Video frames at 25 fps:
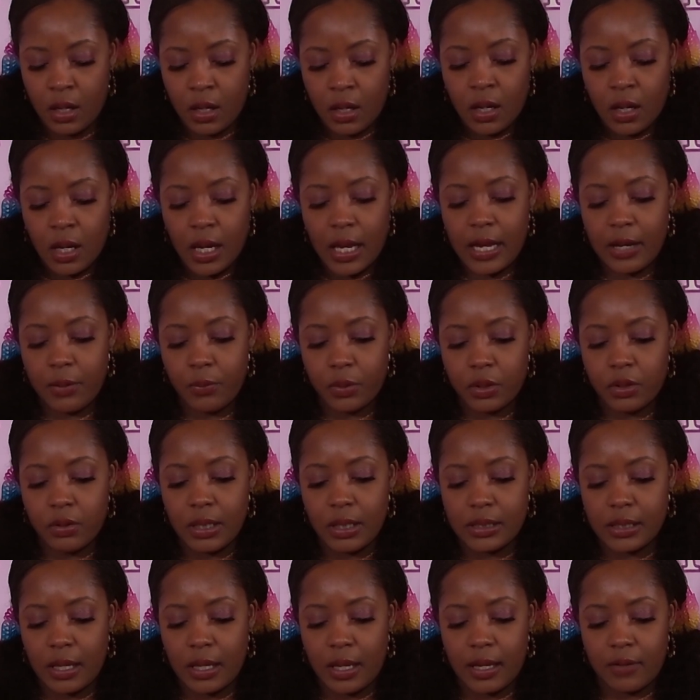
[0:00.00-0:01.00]
And when you hit
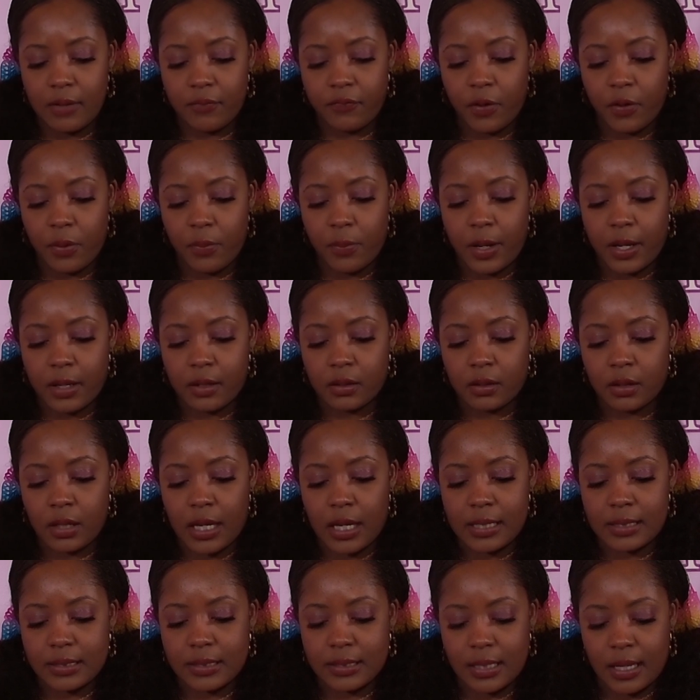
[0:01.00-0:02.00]
that info button, it
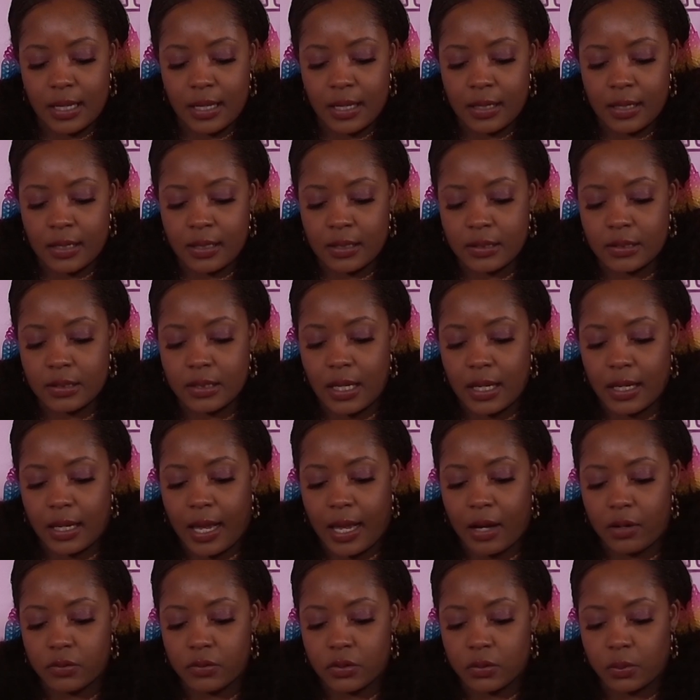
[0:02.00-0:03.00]
says
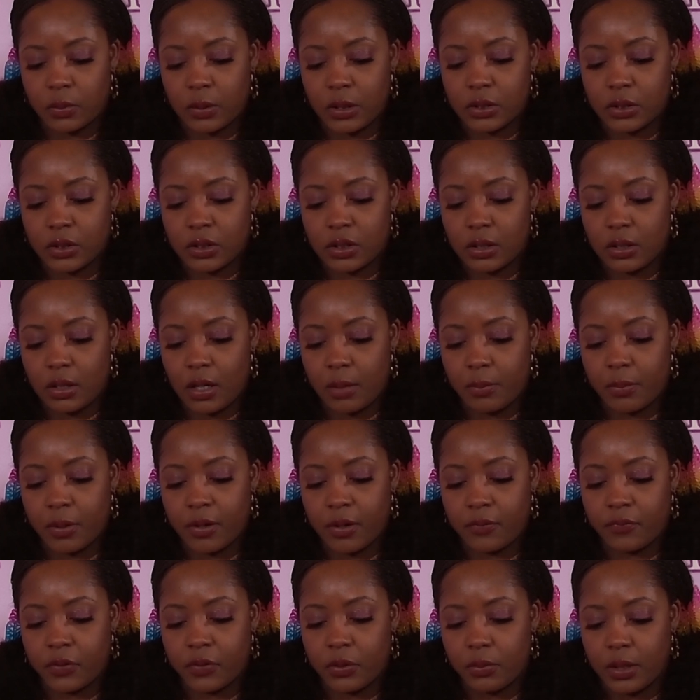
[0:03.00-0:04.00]
accounts reach, the number of
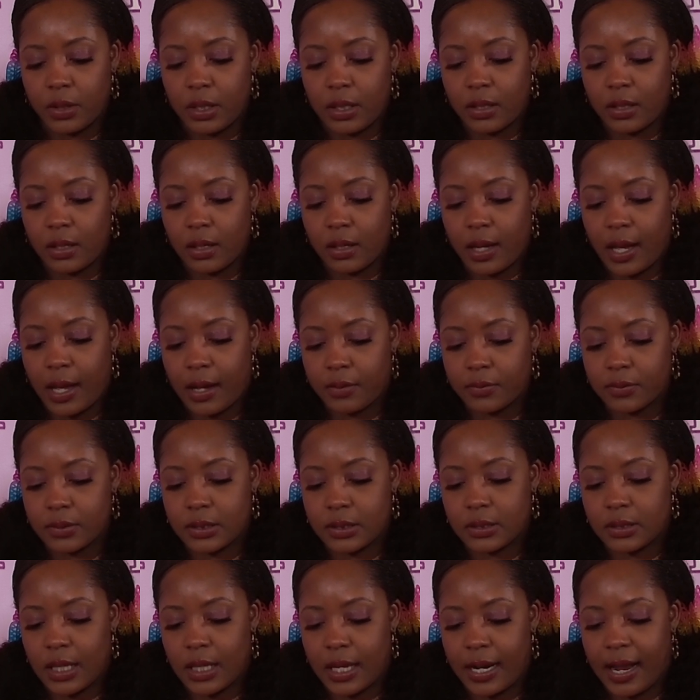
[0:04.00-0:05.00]
unique accounts
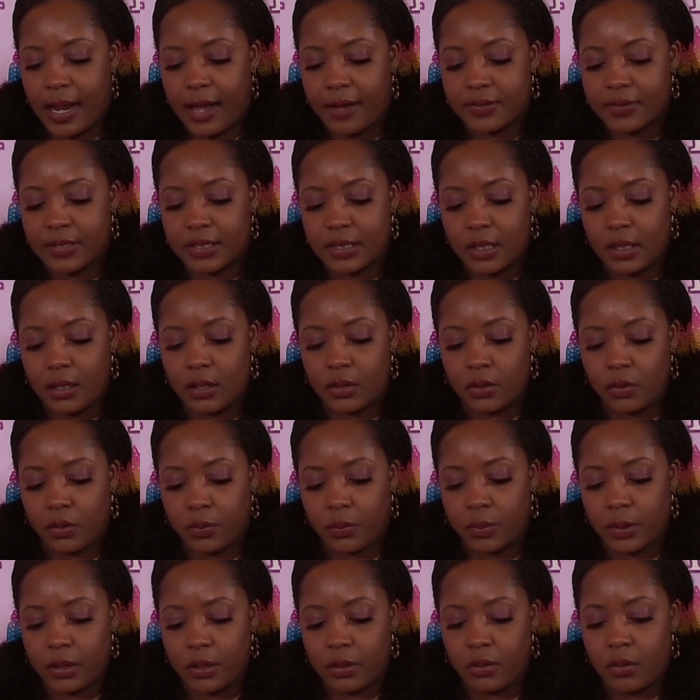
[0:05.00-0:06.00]
that have seen your
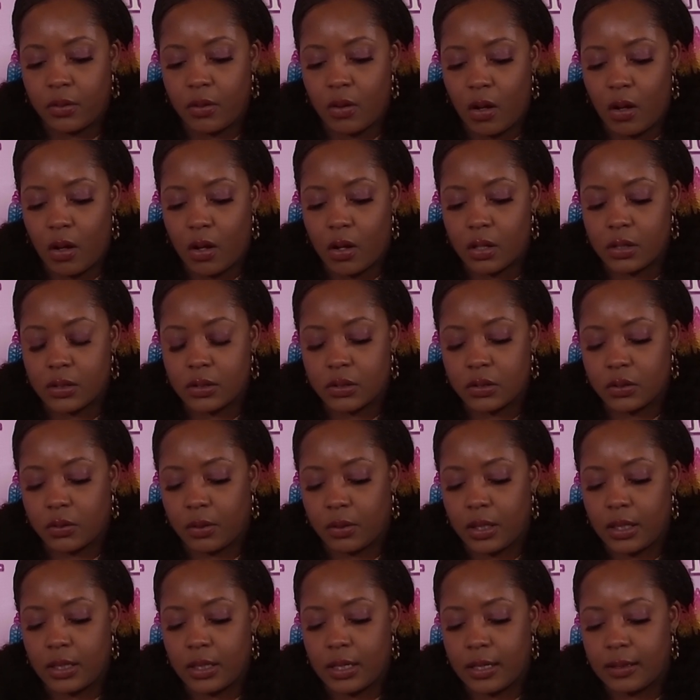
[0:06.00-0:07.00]
reel on
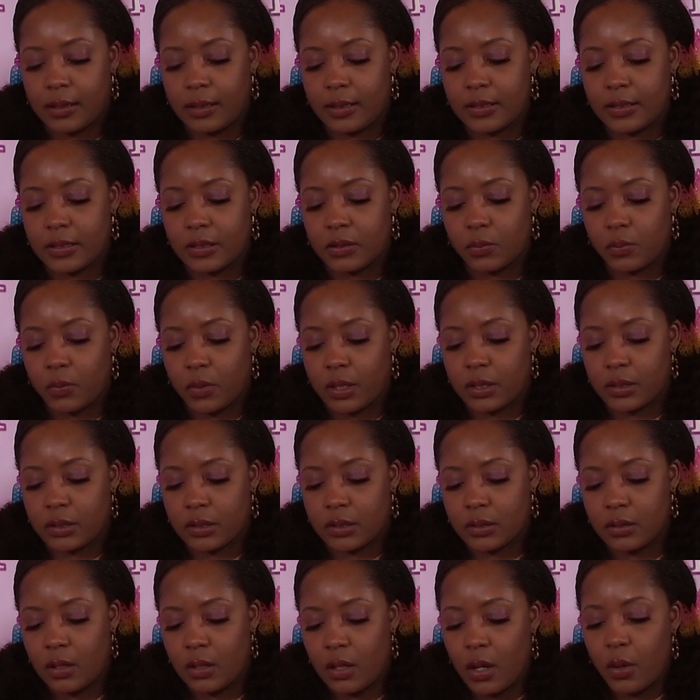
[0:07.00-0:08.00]
screen at least once,
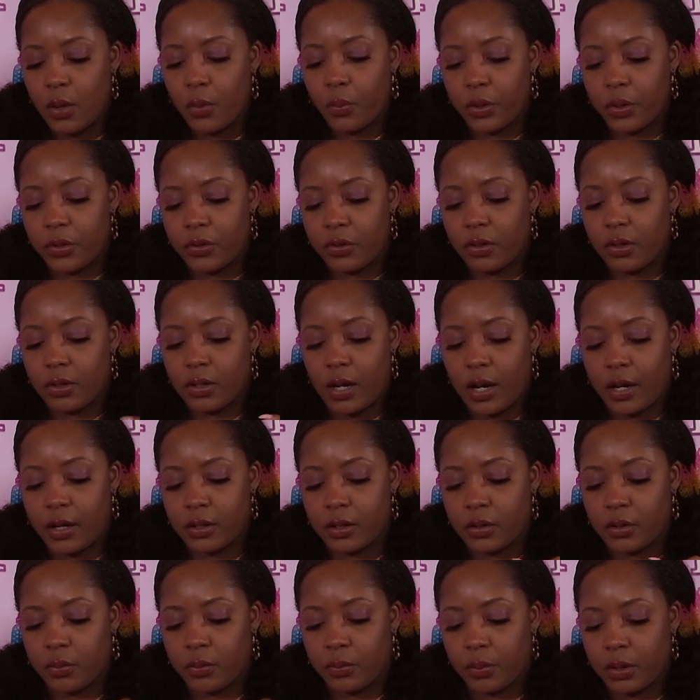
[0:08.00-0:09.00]
whether or not
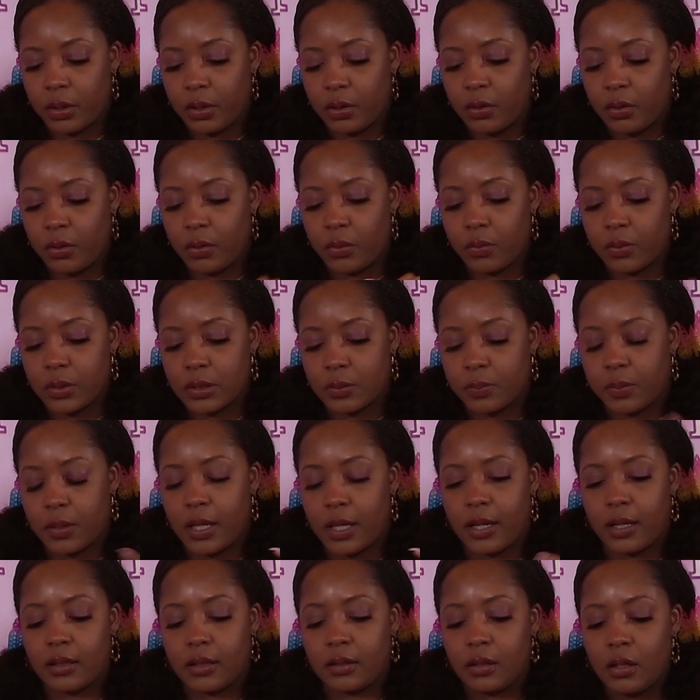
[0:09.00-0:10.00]
your reel was played.